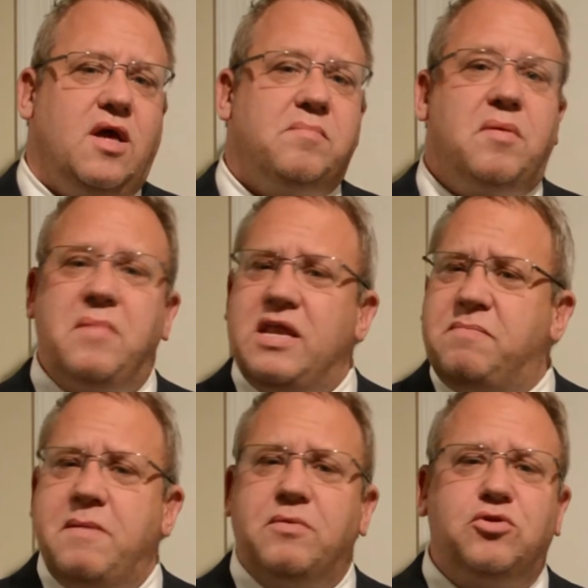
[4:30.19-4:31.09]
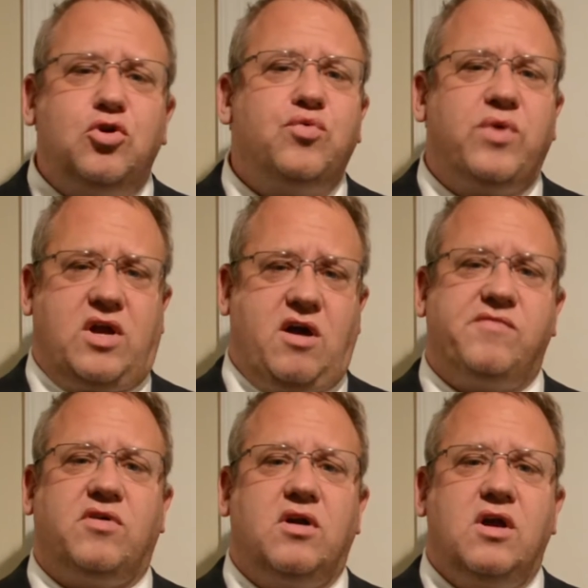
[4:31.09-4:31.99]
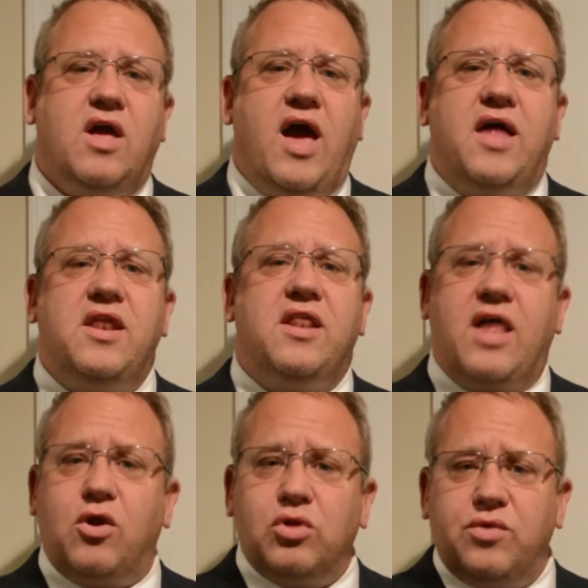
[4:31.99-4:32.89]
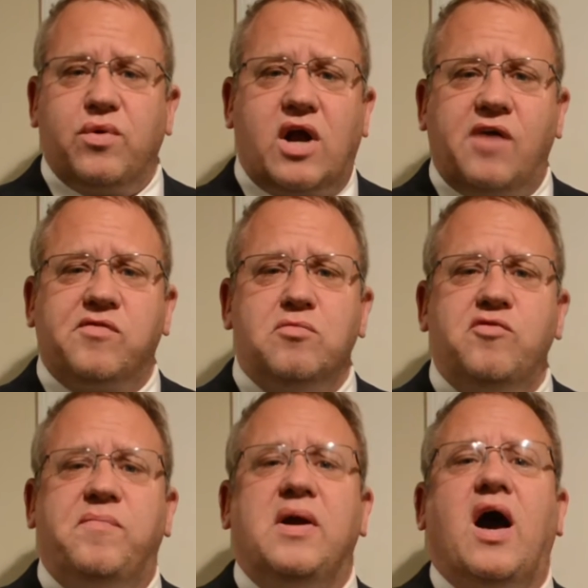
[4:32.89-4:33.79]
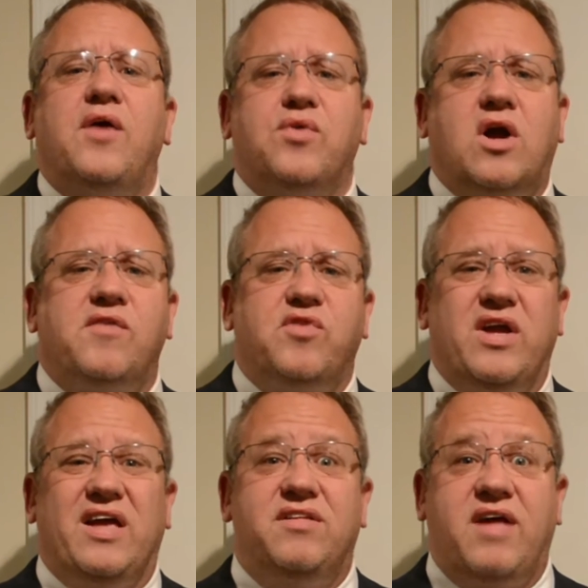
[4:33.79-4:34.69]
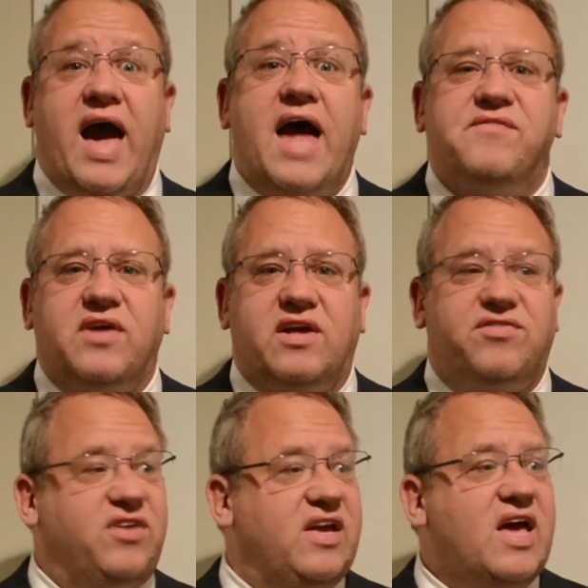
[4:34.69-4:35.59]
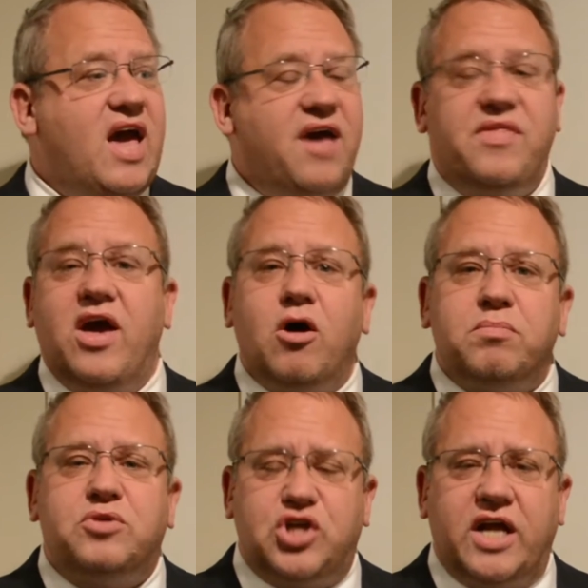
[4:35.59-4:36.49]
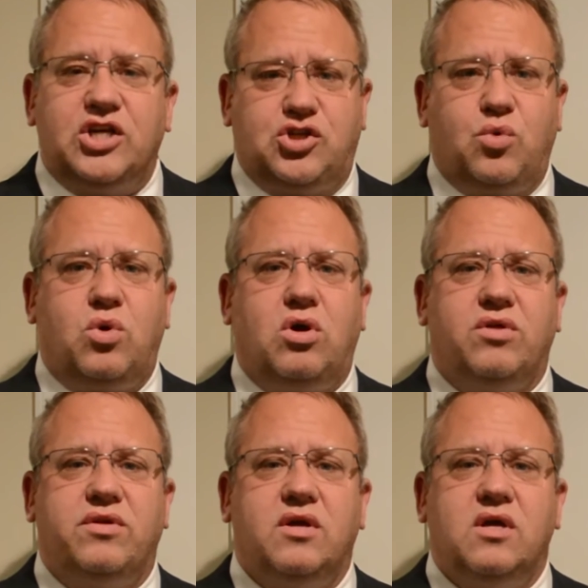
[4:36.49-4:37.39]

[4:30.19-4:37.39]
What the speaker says: But many people do recover, and not only recover, move beyond recovery into advocacy, and they help change the world.